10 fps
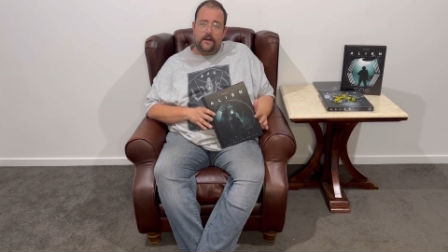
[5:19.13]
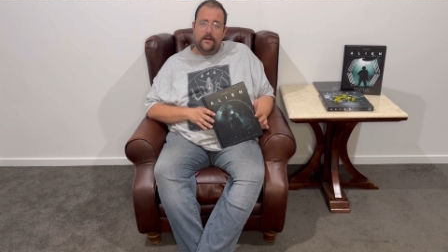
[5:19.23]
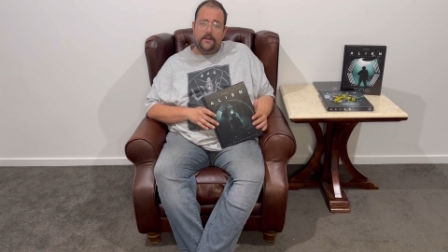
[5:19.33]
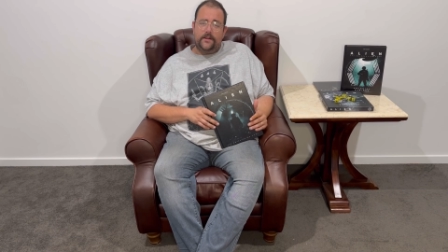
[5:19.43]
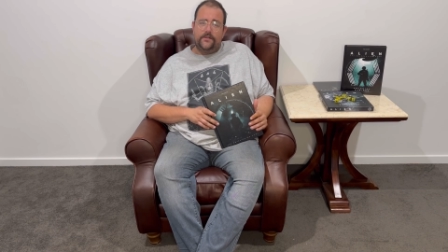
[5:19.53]

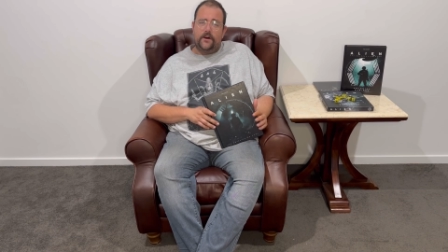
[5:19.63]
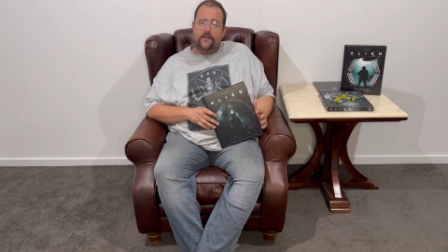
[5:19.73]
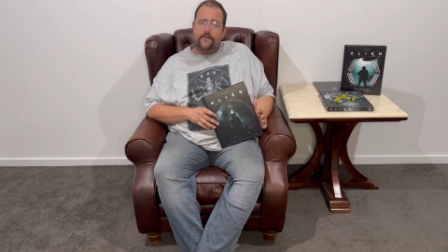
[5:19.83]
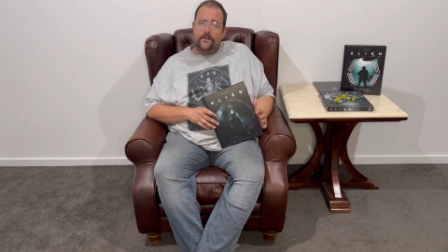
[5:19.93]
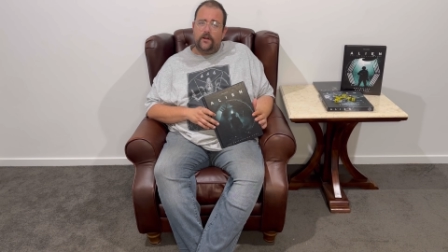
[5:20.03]
They're designed to
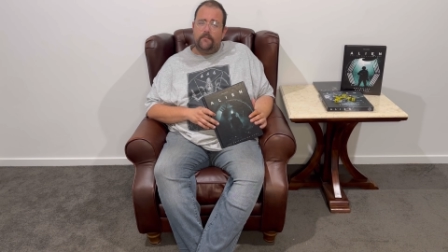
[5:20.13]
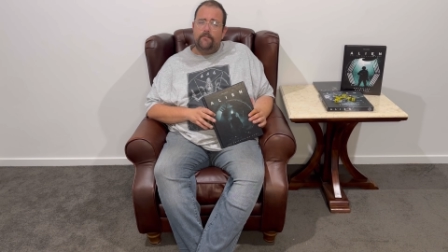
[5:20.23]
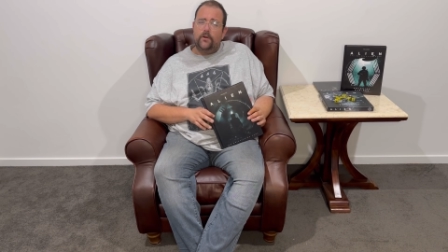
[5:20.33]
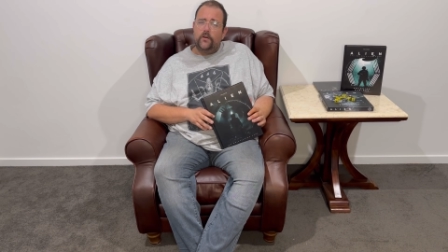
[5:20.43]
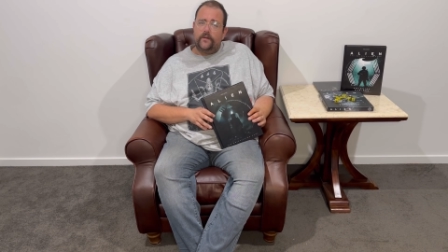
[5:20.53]
feel like
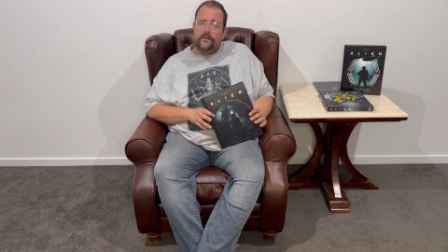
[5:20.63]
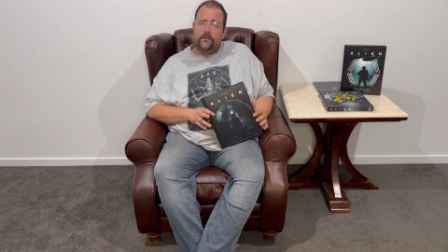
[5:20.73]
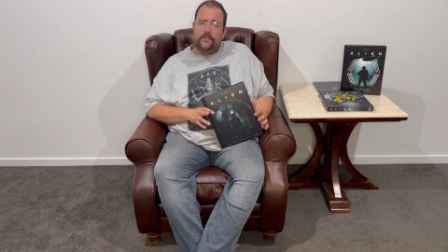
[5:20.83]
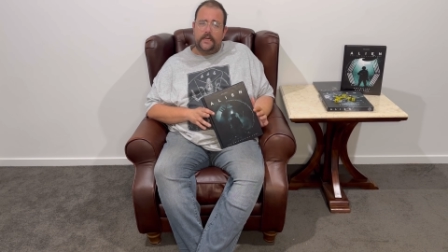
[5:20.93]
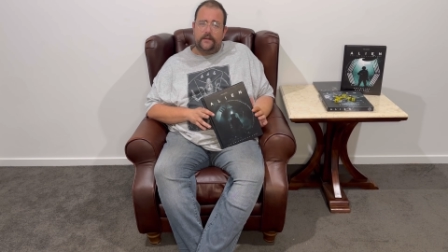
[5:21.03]
movies or a
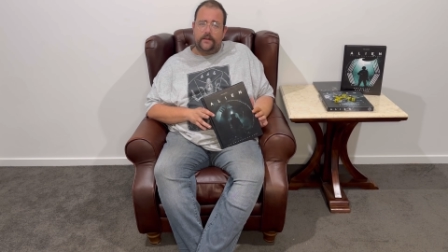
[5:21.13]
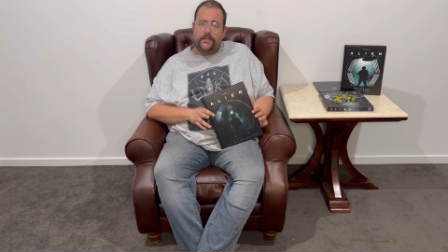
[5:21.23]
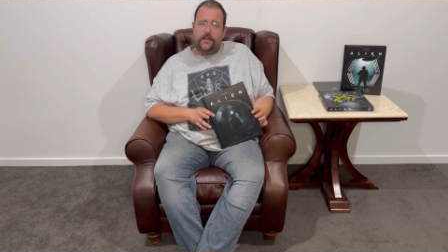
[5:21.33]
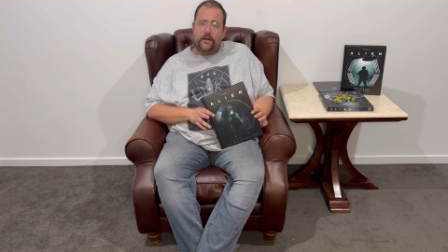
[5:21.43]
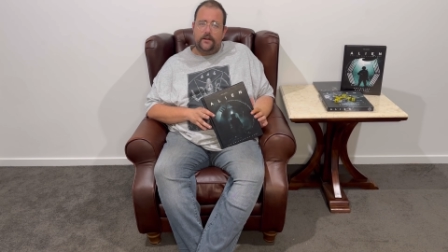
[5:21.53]
TV show